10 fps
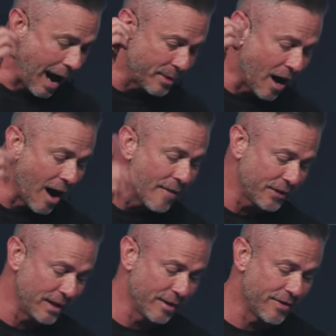I'm
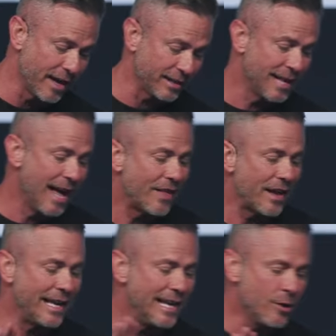confident of this,
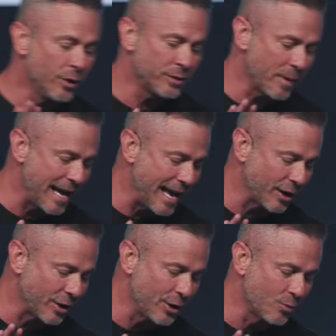that he who has begun
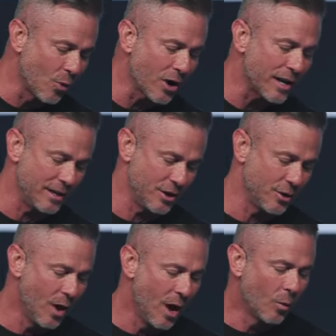a good work in
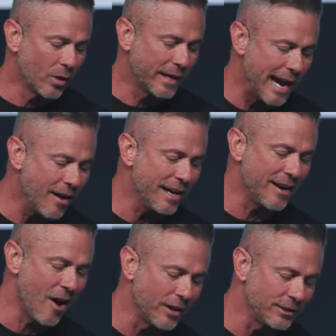you will carry
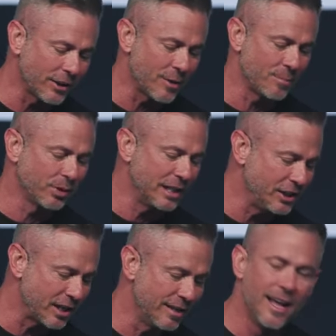it on to
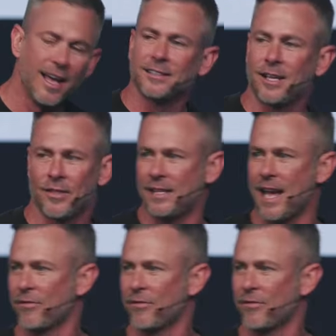completion until the day